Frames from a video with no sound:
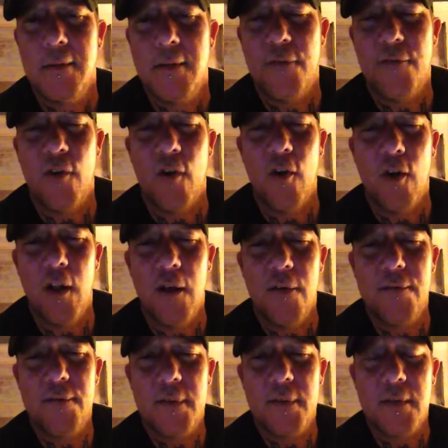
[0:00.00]
the far
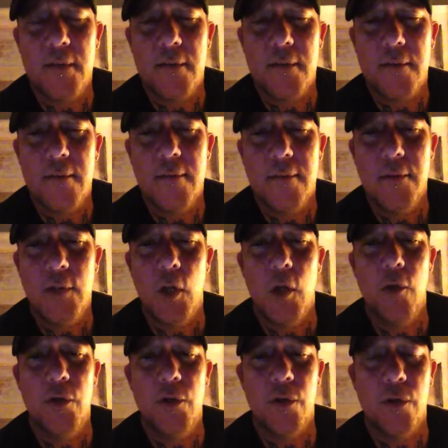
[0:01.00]
left,
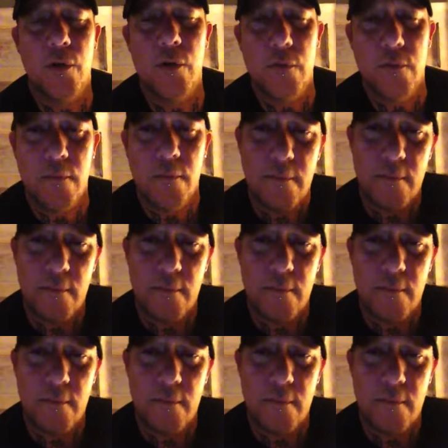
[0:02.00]
delusional